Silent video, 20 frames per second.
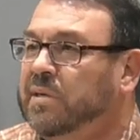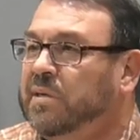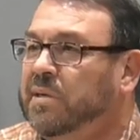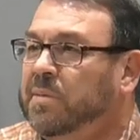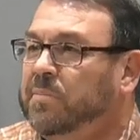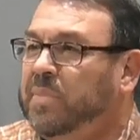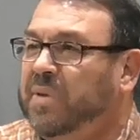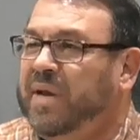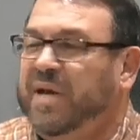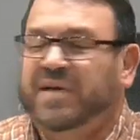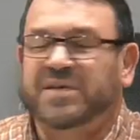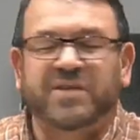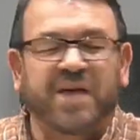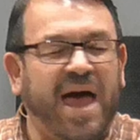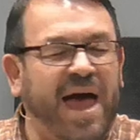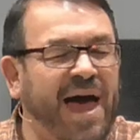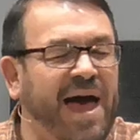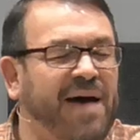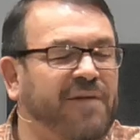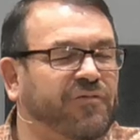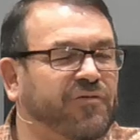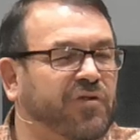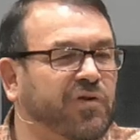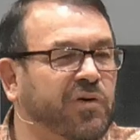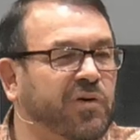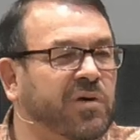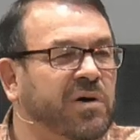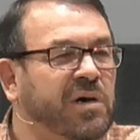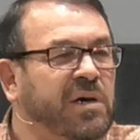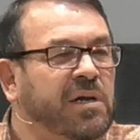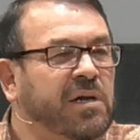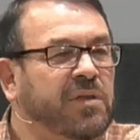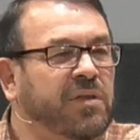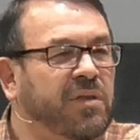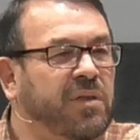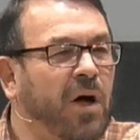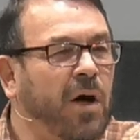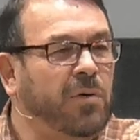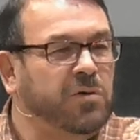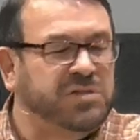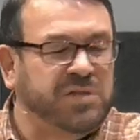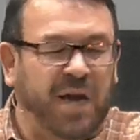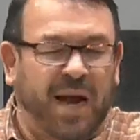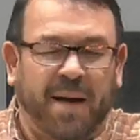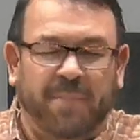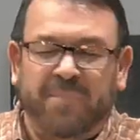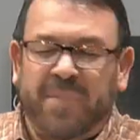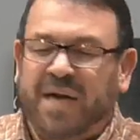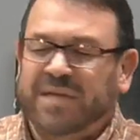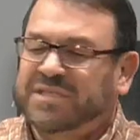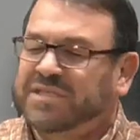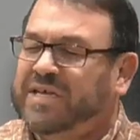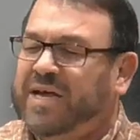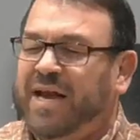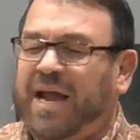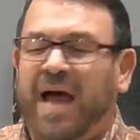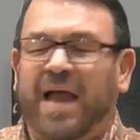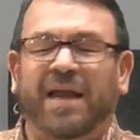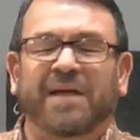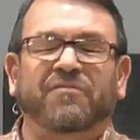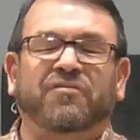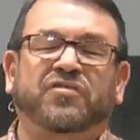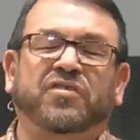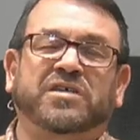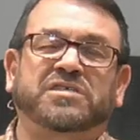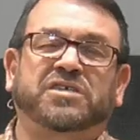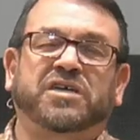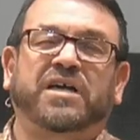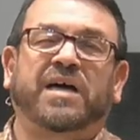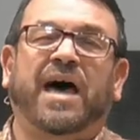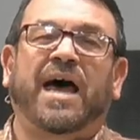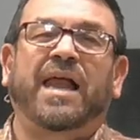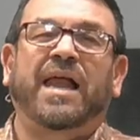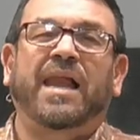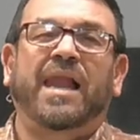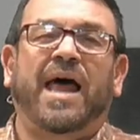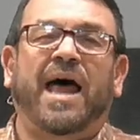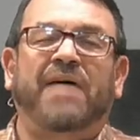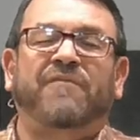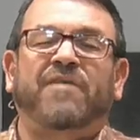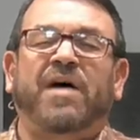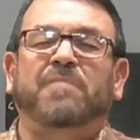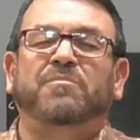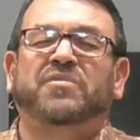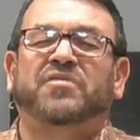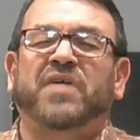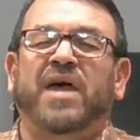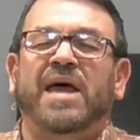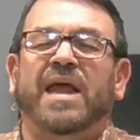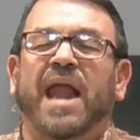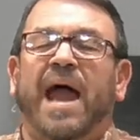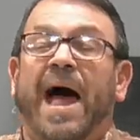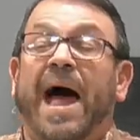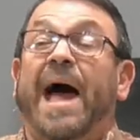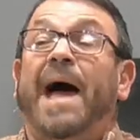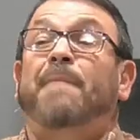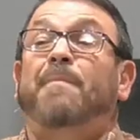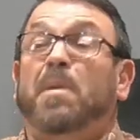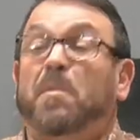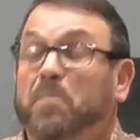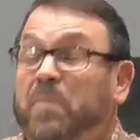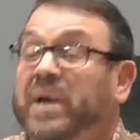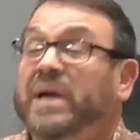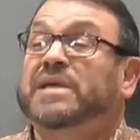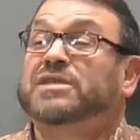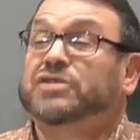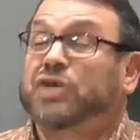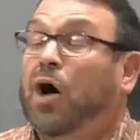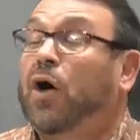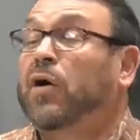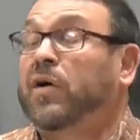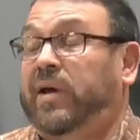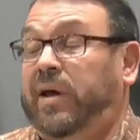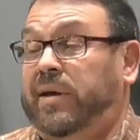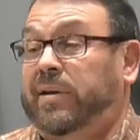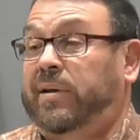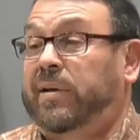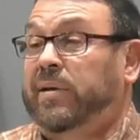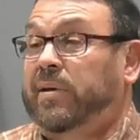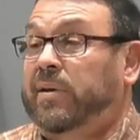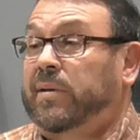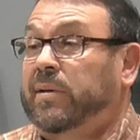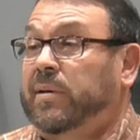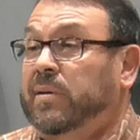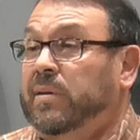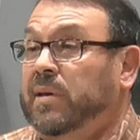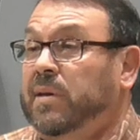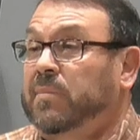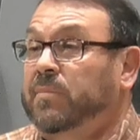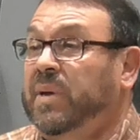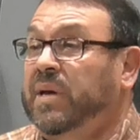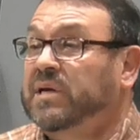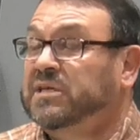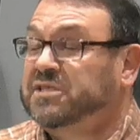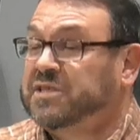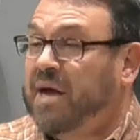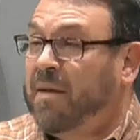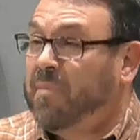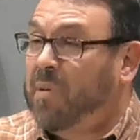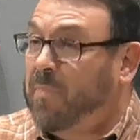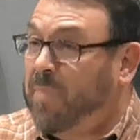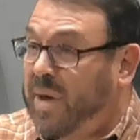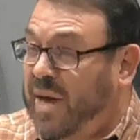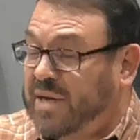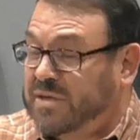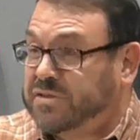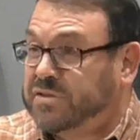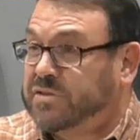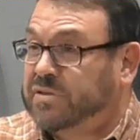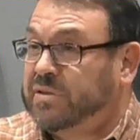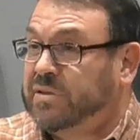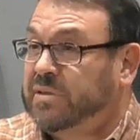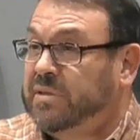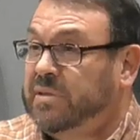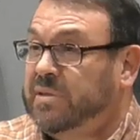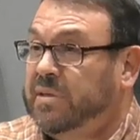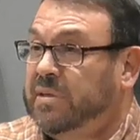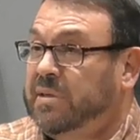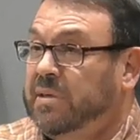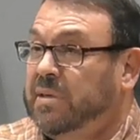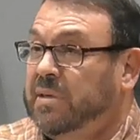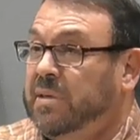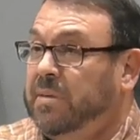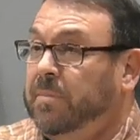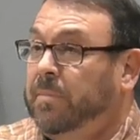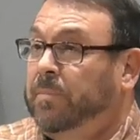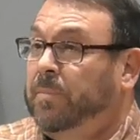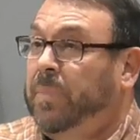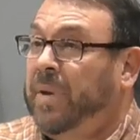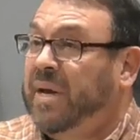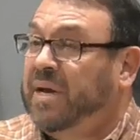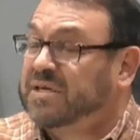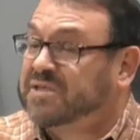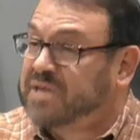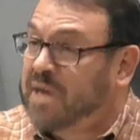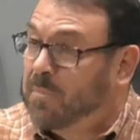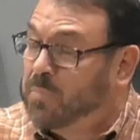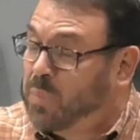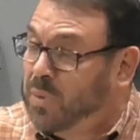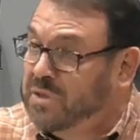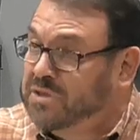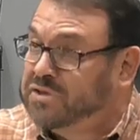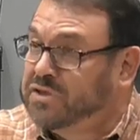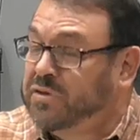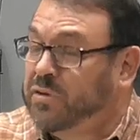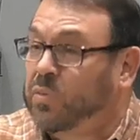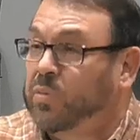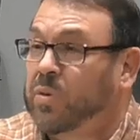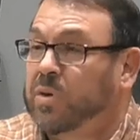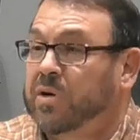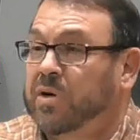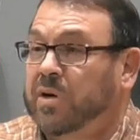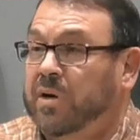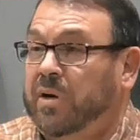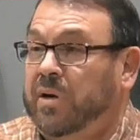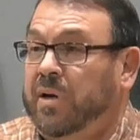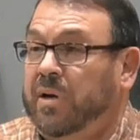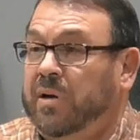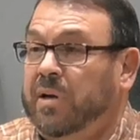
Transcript: But he's after those. And I'm not saying I live such a godly life. I'm saying I'm a big target because I'm a pastor, because I'm preaching the word,